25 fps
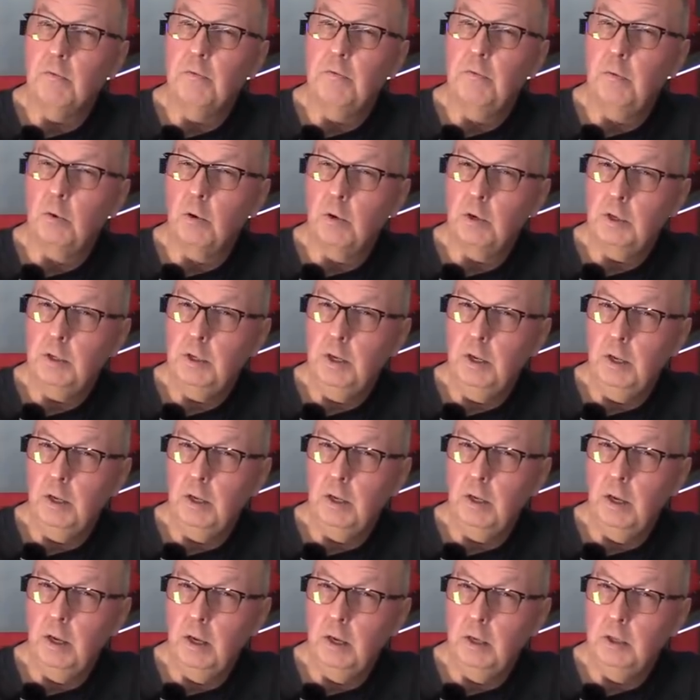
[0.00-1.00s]

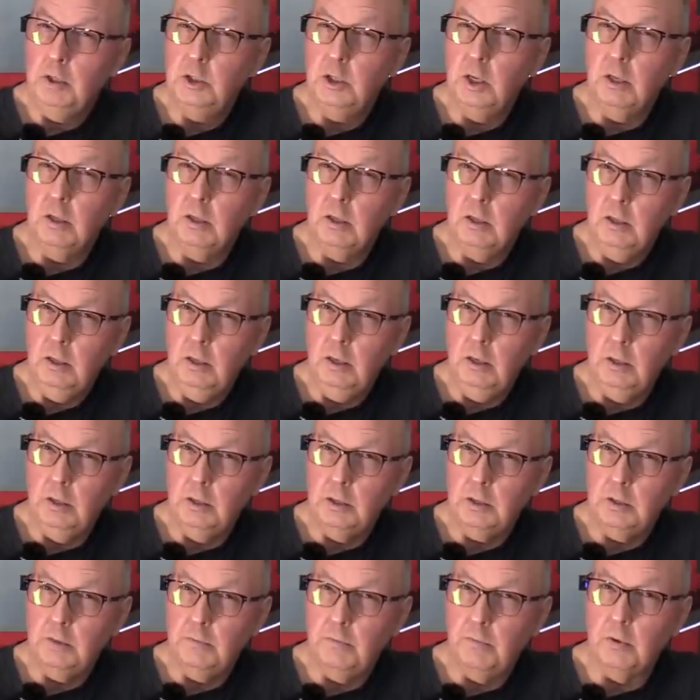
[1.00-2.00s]
14 gauge at
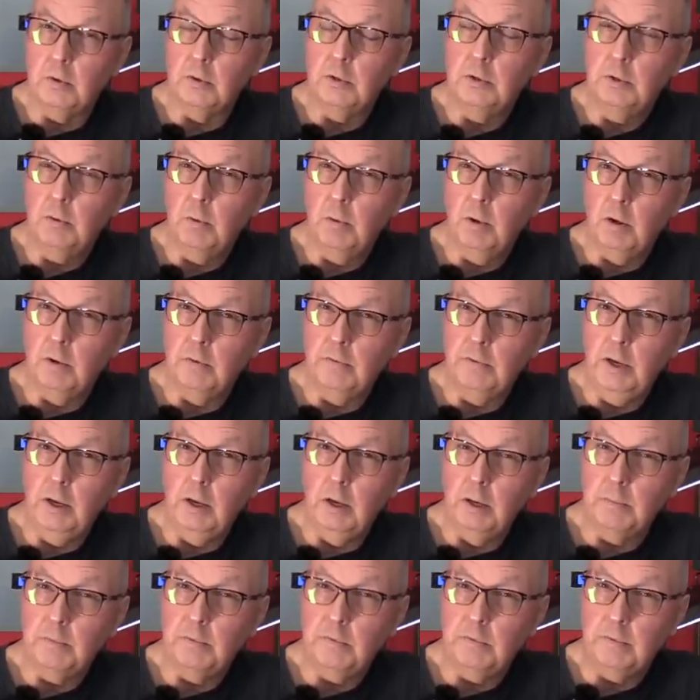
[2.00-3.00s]
least for 12
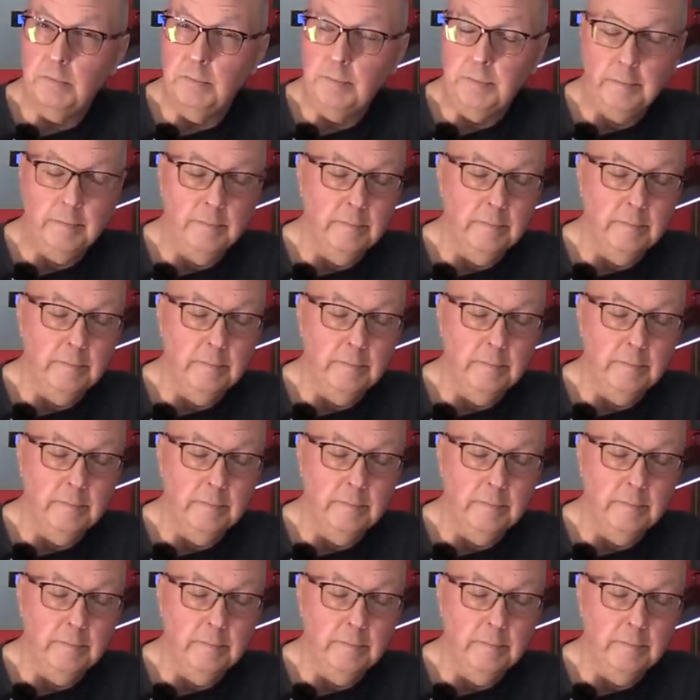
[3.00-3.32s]
amps.